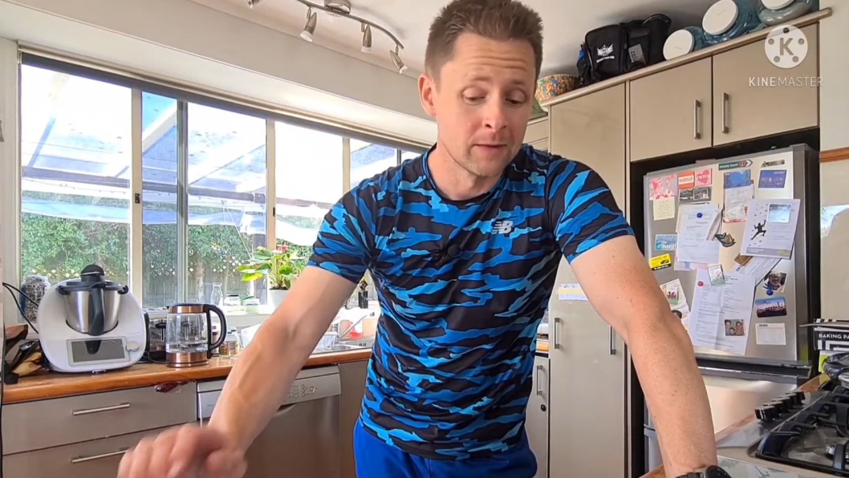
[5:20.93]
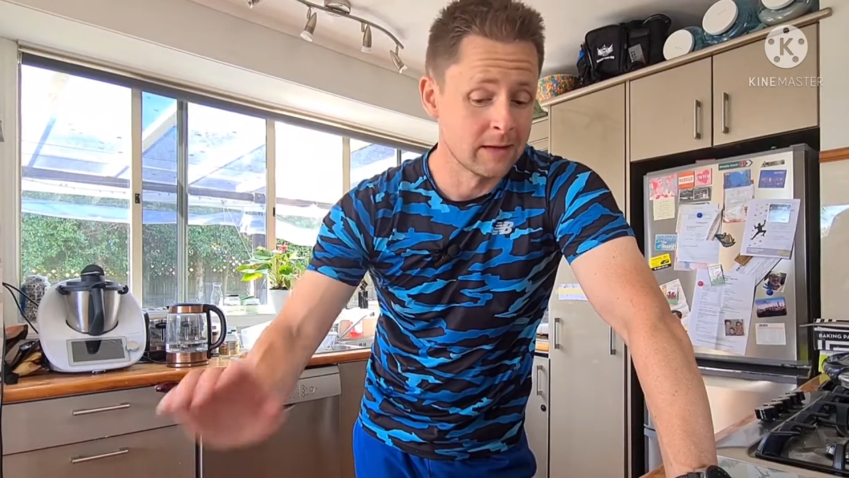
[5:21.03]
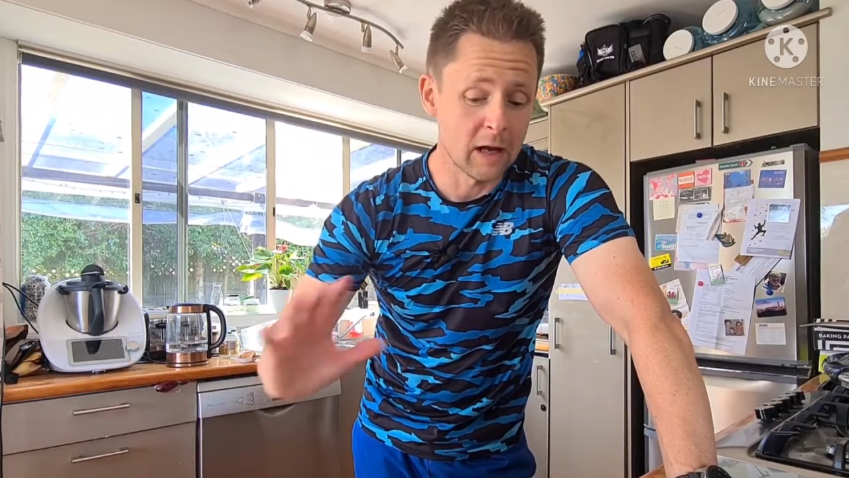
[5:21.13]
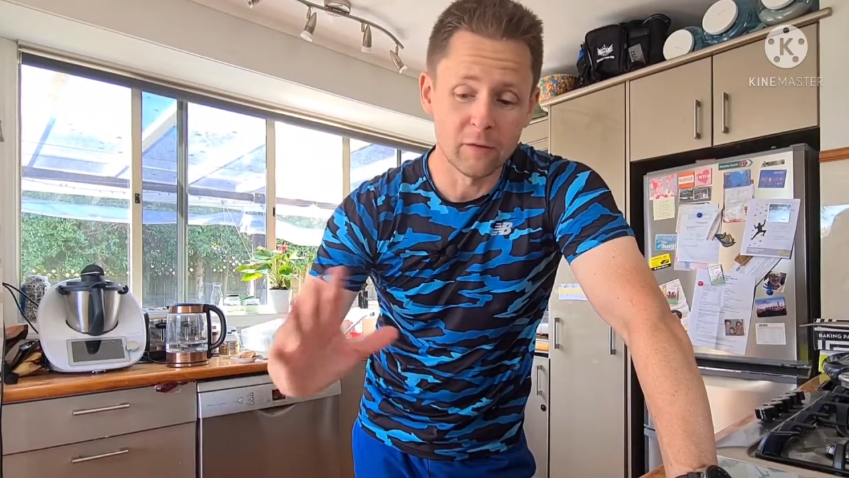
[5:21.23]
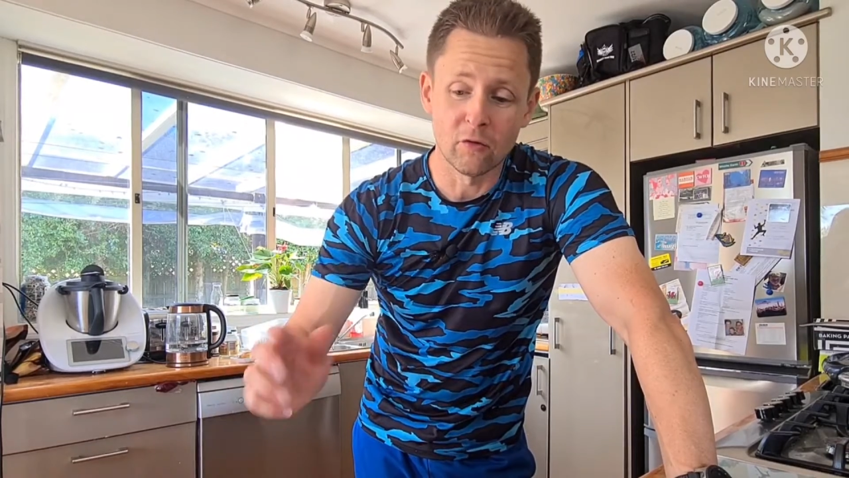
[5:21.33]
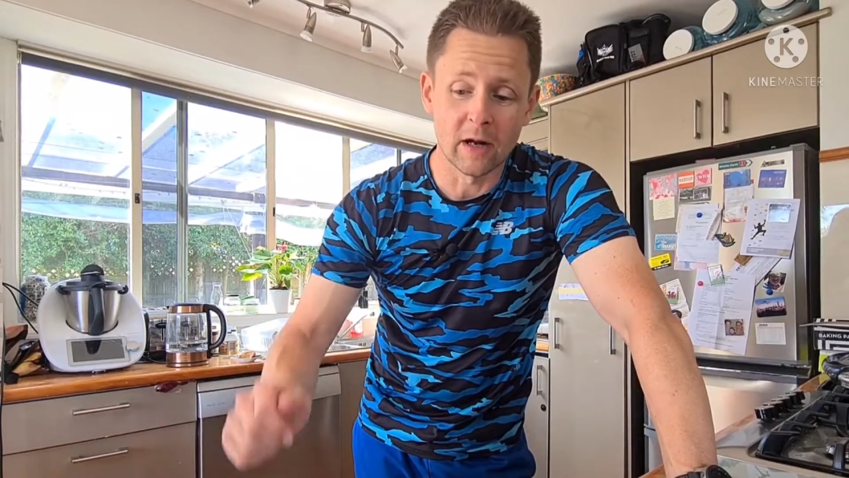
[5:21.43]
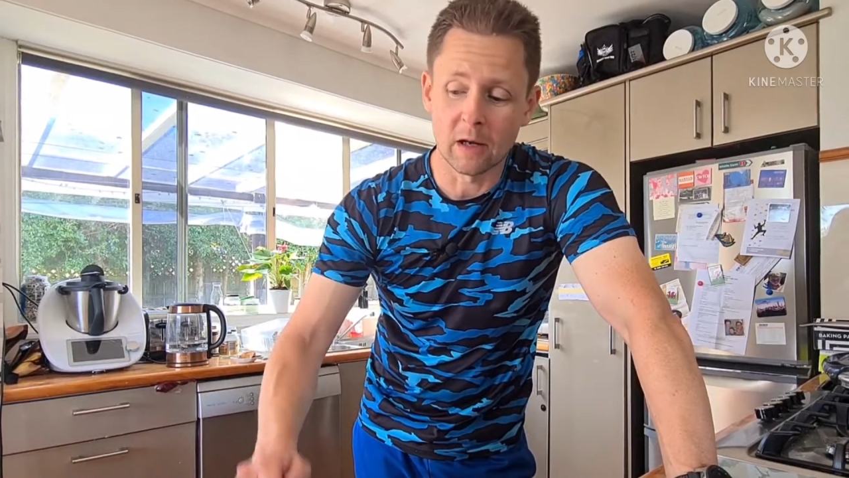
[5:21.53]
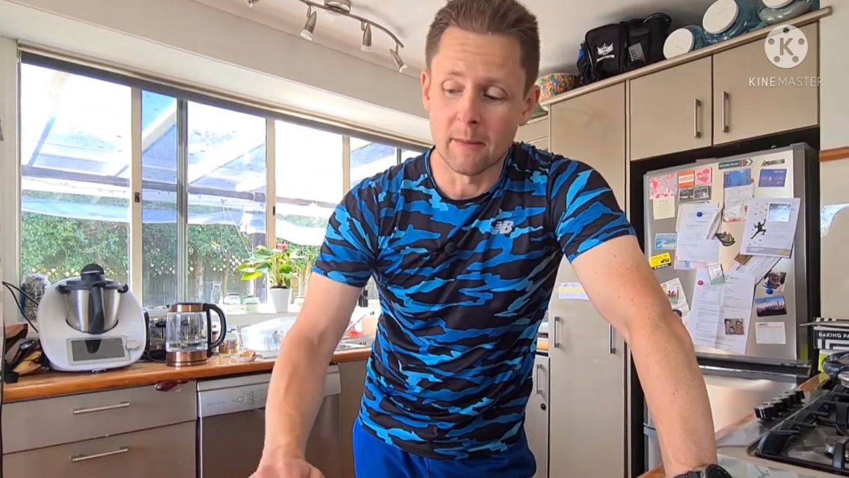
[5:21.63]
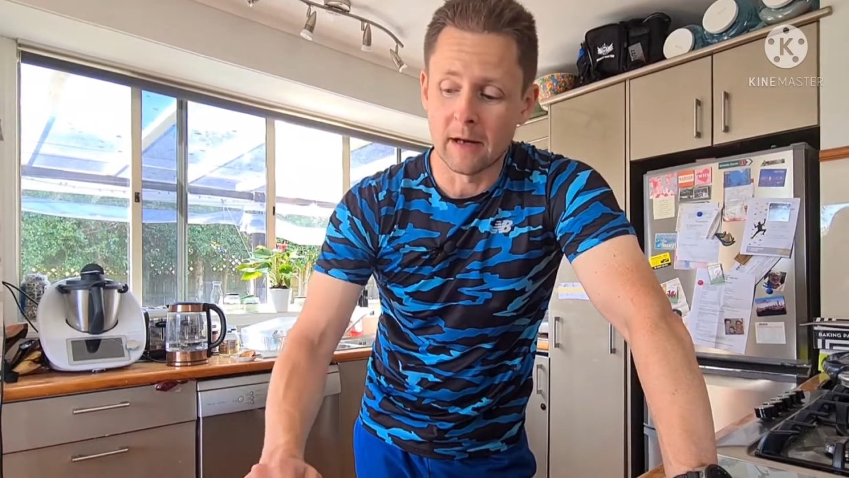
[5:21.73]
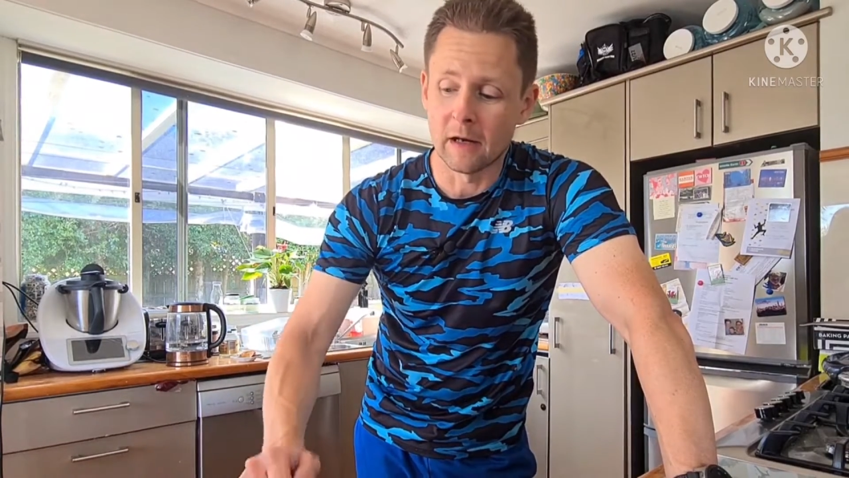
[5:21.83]
Definitely
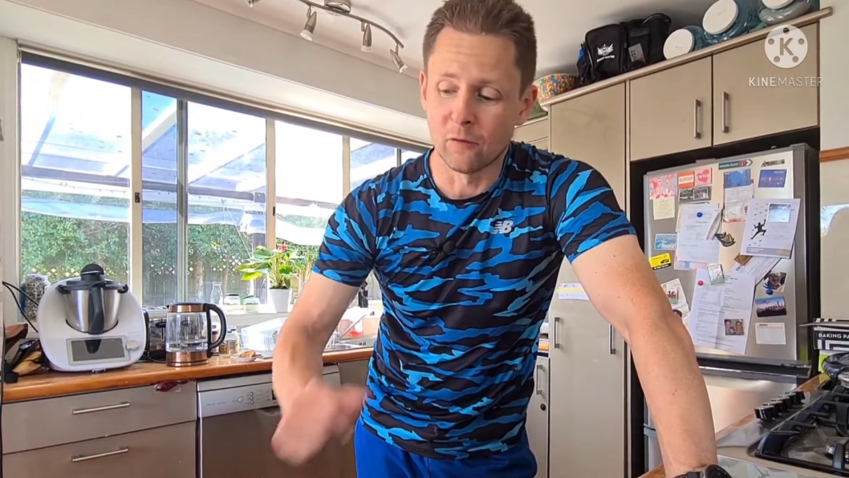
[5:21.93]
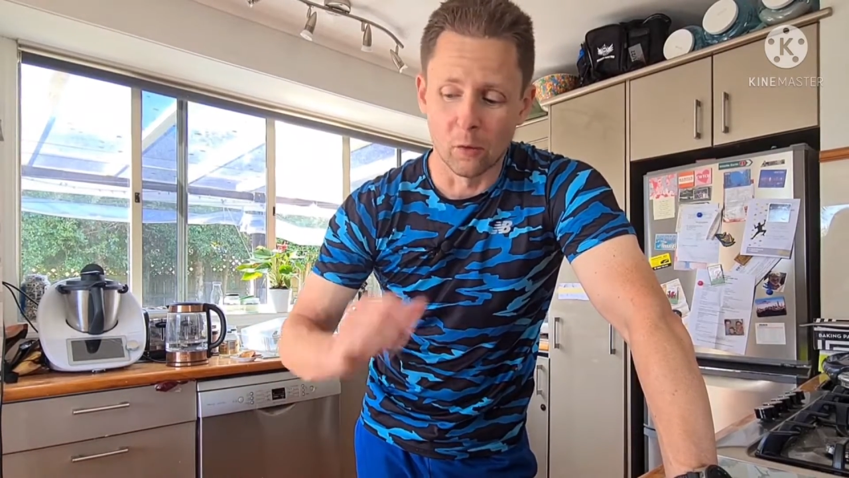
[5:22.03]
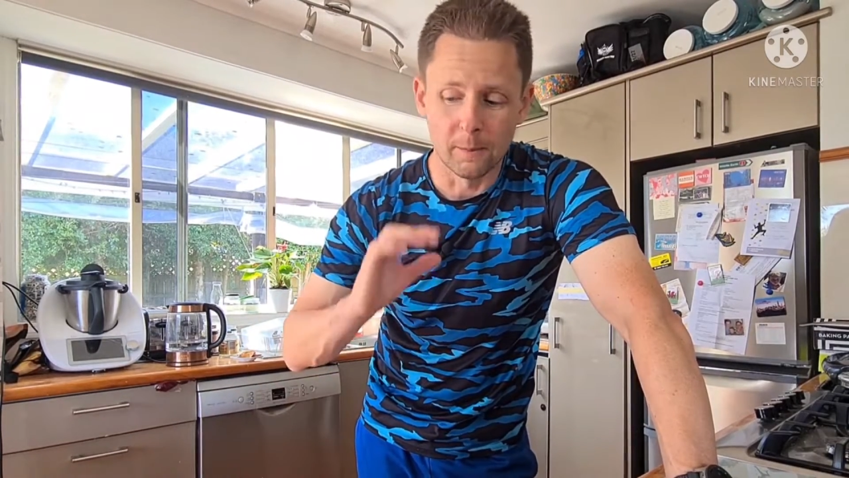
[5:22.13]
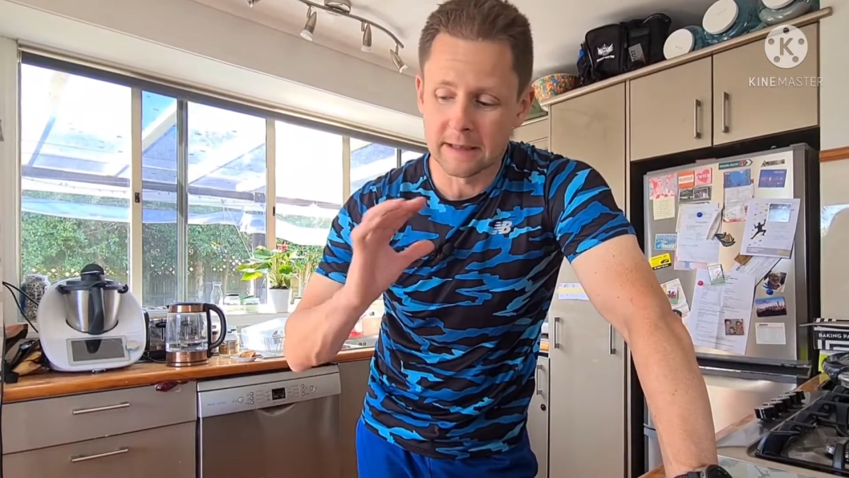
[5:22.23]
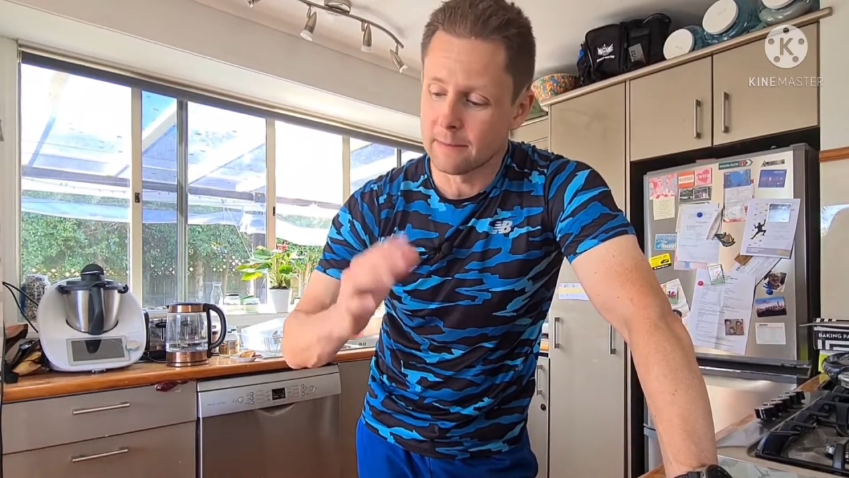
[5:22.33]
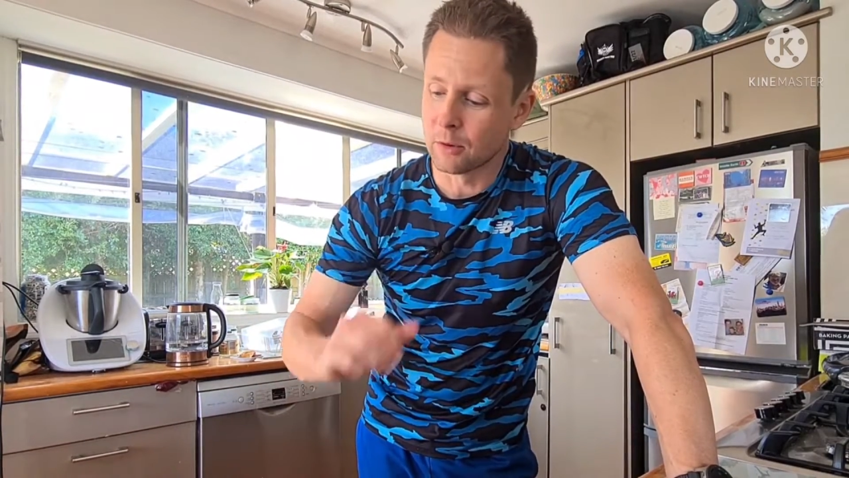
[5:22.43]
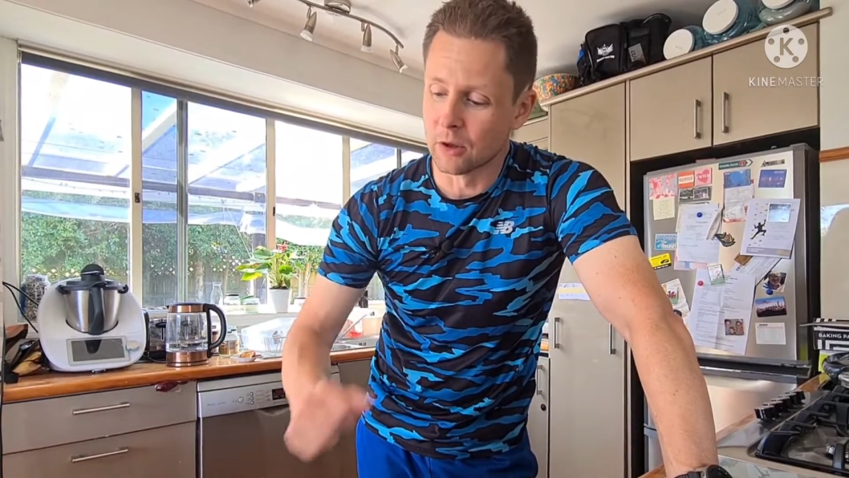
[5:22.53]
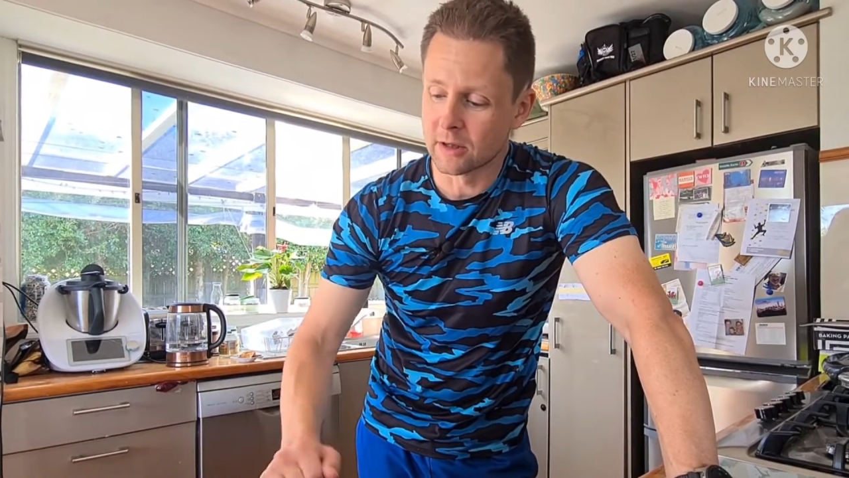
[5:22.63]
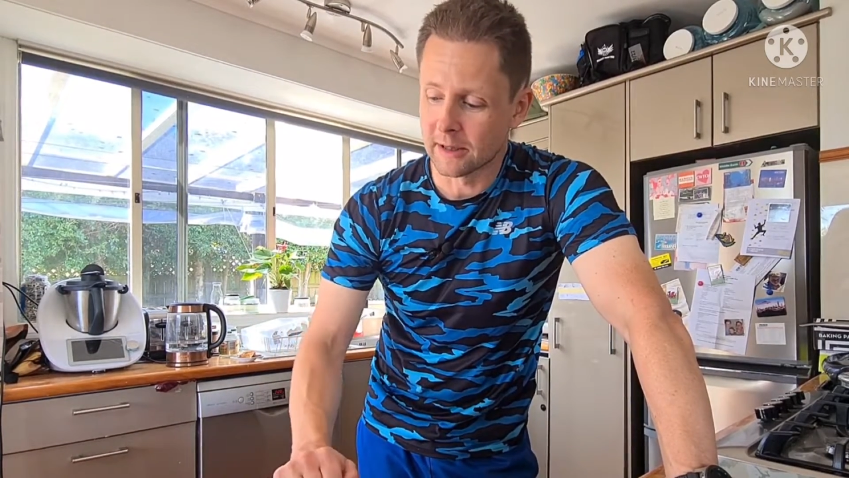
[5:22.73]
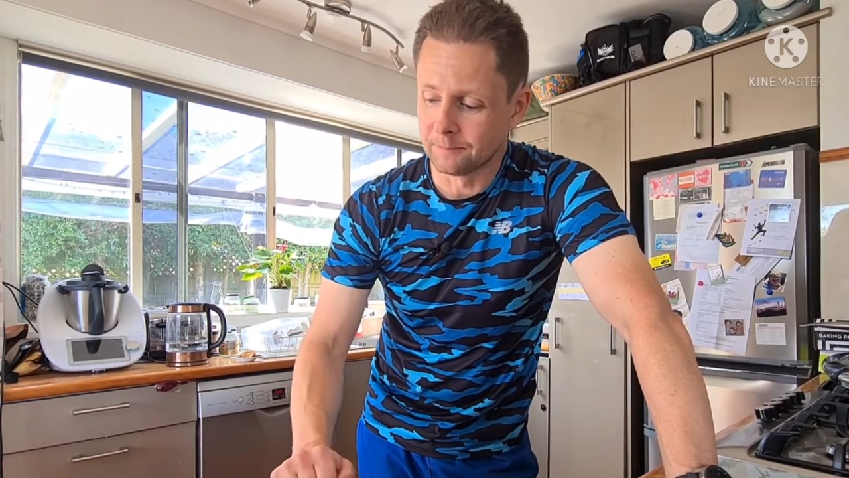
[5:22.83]
recommend it if you're a busy
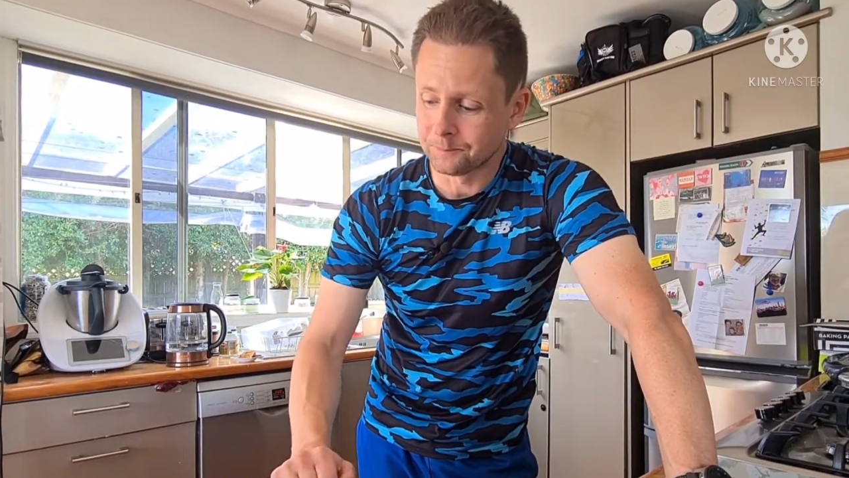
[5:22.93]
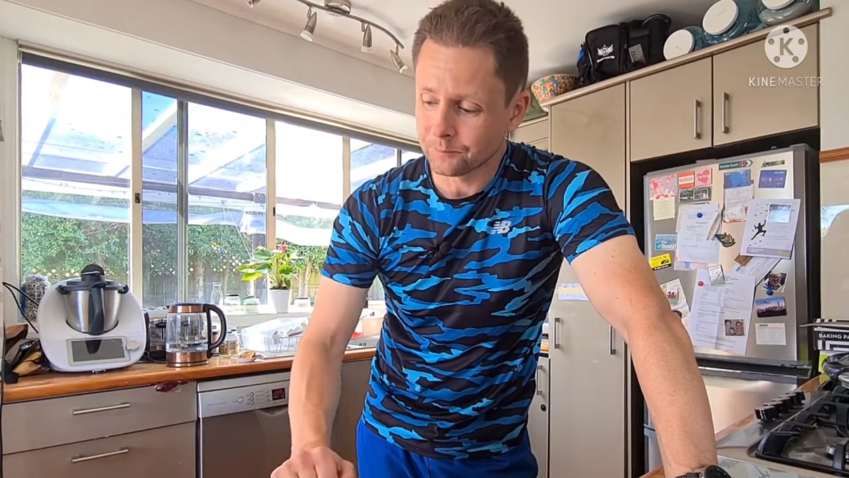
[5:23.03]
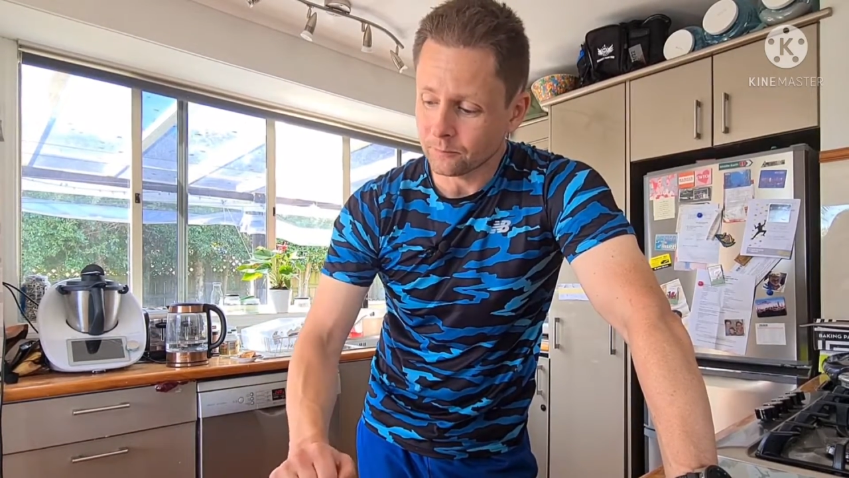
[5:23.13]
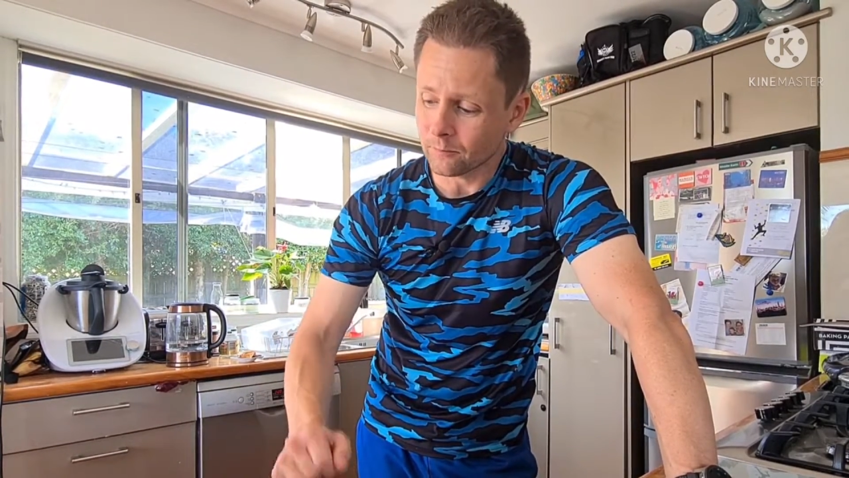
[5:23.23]
person